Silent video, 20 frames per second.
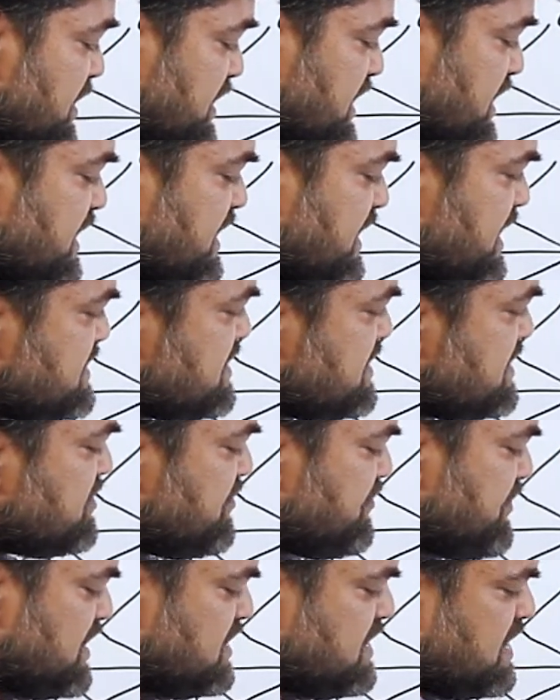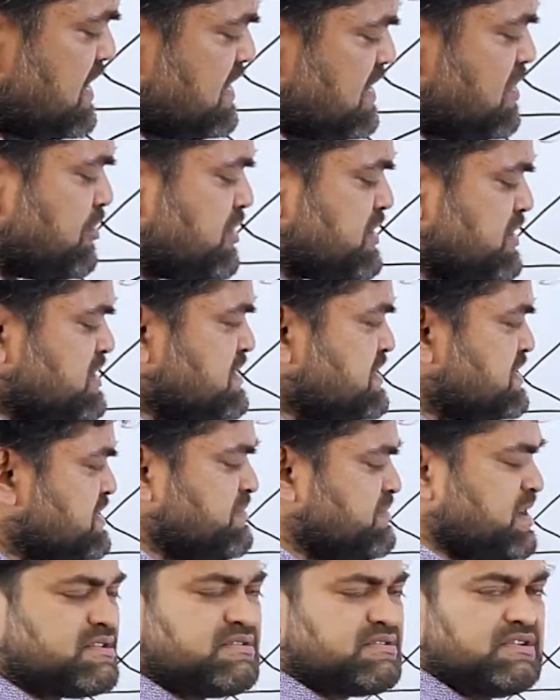in cases of rectangle, rotational
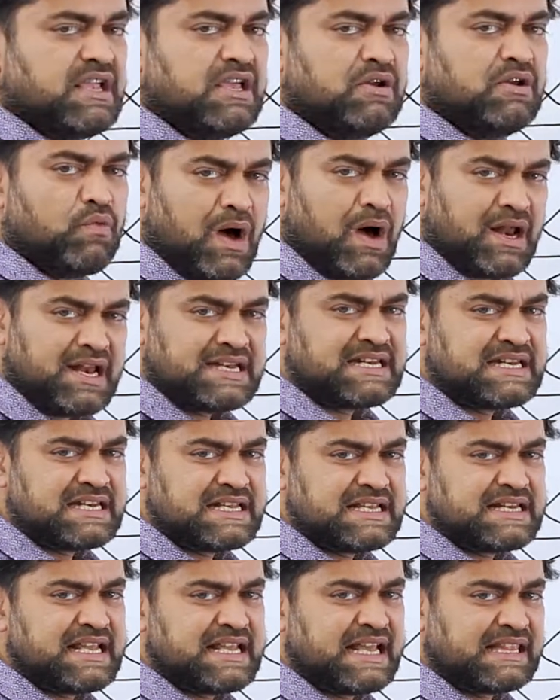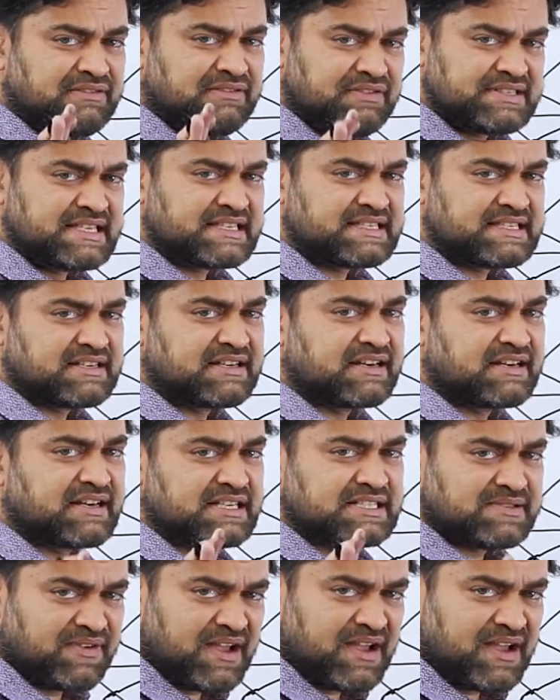symmetry in 180 degree and 360 degree
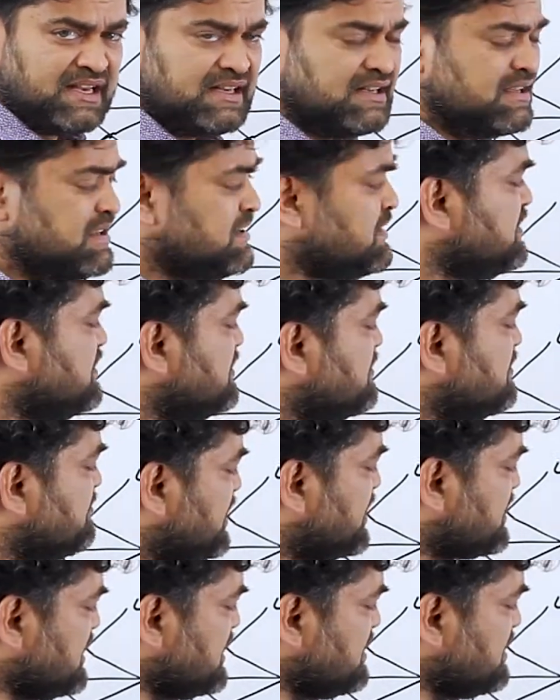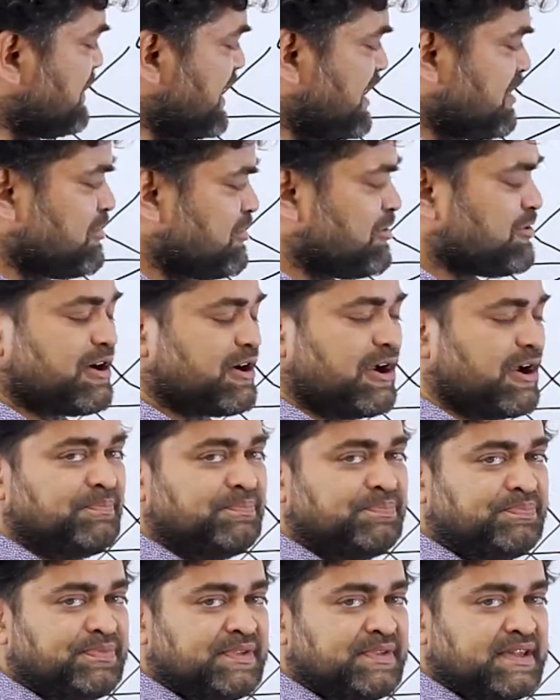is fine. But in
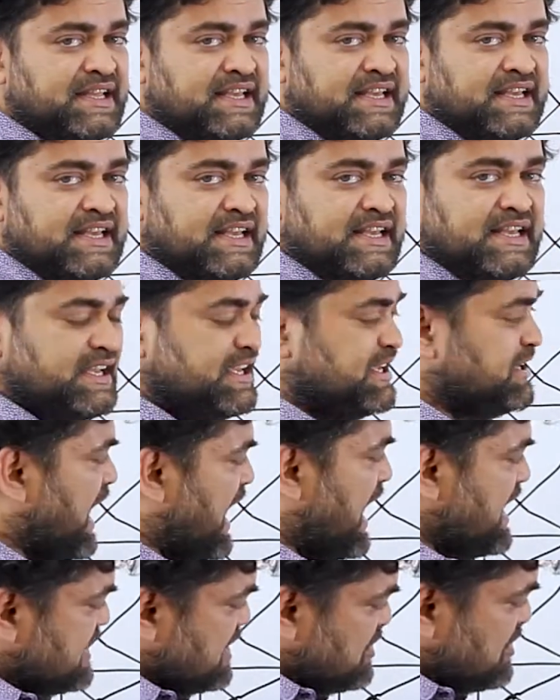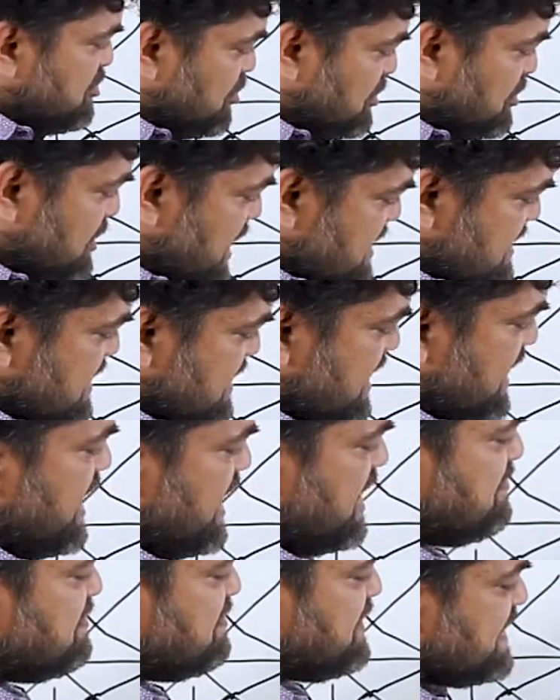parallelogram, I can rotate
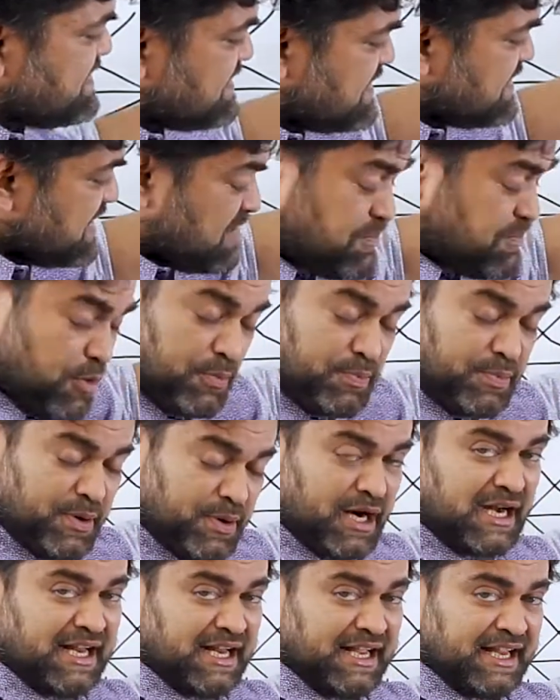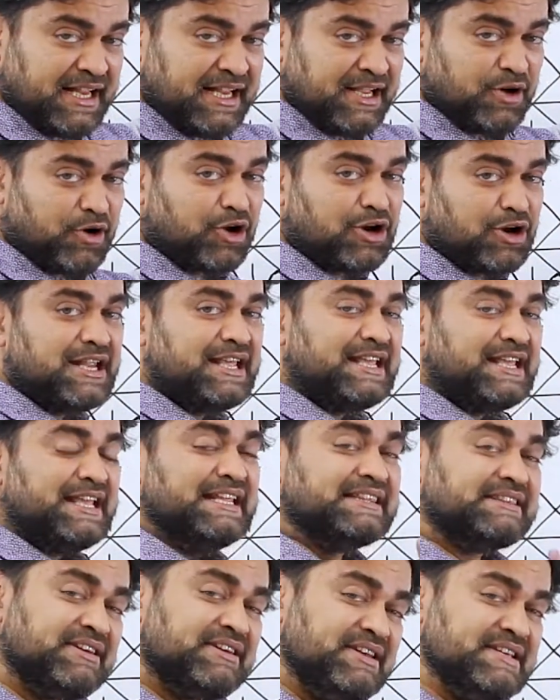and place it properly only
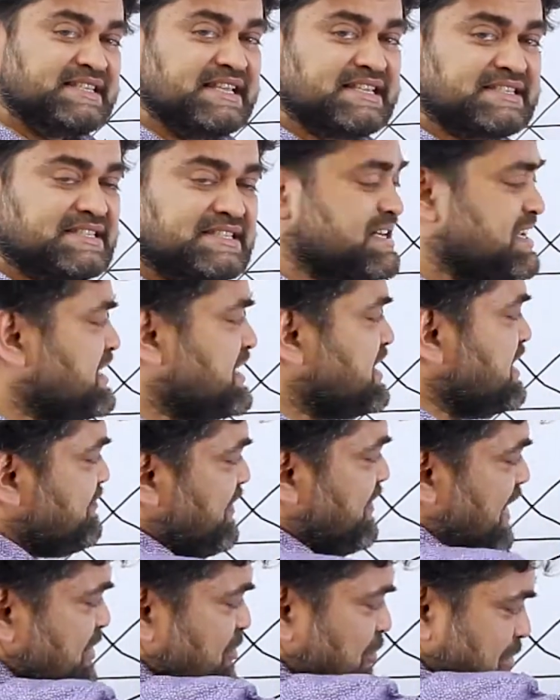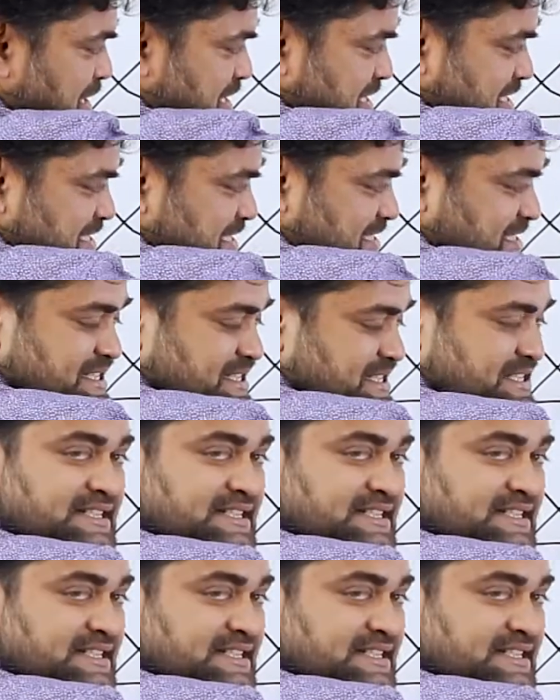in 360 degree if I rotate it.